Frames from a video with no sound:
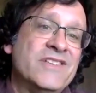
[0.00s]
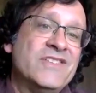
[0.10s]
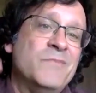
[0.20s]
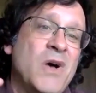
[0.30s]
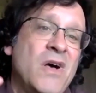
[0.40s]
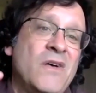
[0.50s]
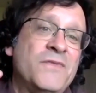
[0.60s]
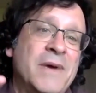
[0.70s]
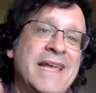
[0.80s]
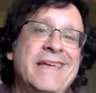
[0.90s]
small for
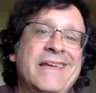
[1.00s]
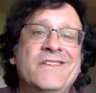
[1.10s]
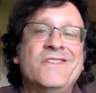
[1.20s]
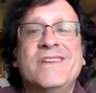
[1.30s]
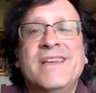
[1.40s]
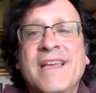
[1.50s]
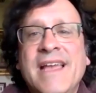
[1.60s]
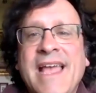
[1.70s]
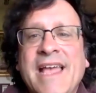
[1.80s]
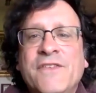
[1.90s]
my age.
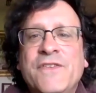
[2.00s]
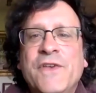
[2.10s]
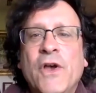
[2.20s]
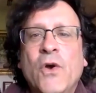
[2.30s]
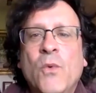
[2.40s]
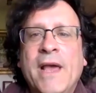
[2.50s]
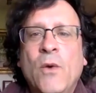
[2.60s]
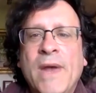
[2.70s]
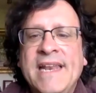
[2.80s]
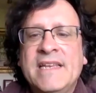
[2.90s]
And so when I
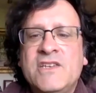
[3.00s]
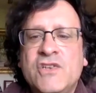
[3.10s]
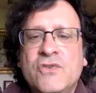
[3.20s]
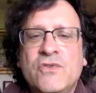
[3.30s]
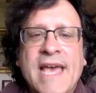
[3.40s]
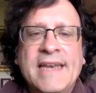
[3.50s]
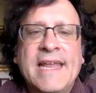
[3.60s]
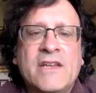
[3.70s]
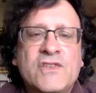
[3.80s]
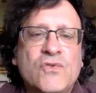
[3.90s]
went into that
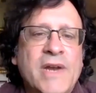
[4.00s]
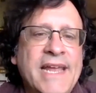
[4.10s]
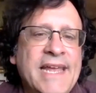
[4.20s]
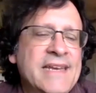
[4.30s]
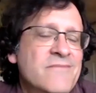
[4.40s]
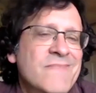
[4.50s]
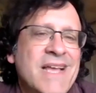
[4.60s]
next grade,